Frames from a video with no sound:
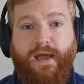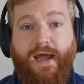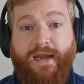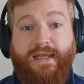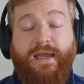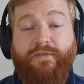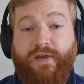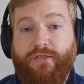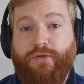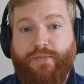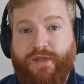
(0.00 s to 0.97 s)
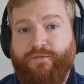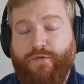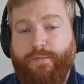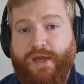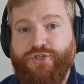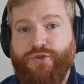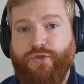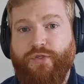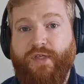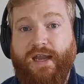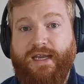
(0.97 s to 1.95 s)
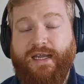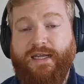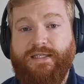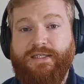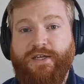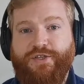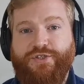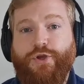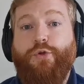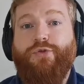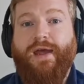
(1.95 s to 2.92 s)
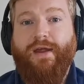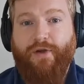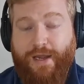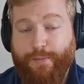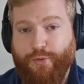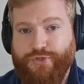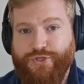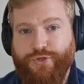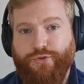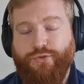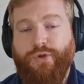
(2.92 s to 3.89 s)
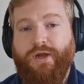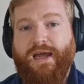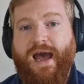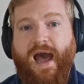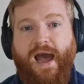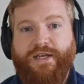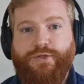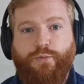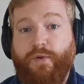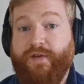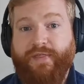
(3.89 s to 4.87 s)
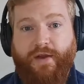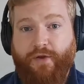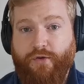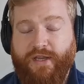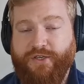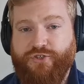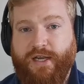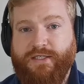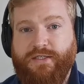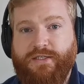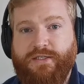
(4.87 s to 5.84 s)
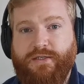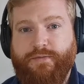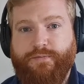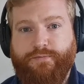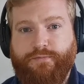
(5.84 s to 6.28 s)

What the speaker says: and giving them the information that they need so they are able to act within their own interests?